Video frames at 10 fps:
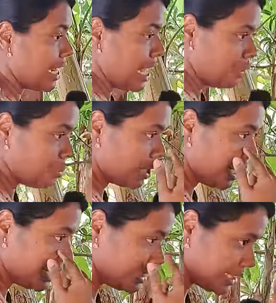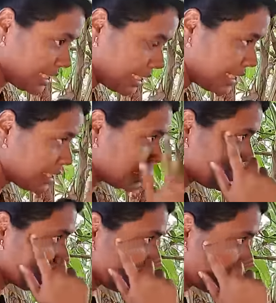allow what i see
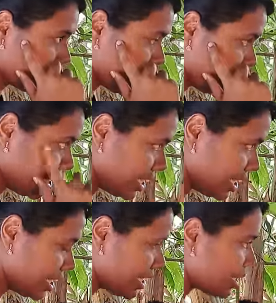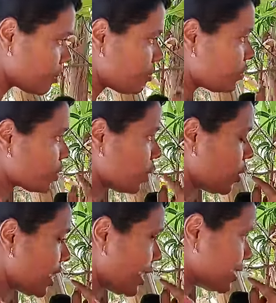what i hear
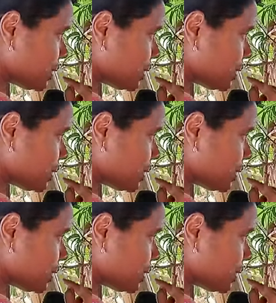what i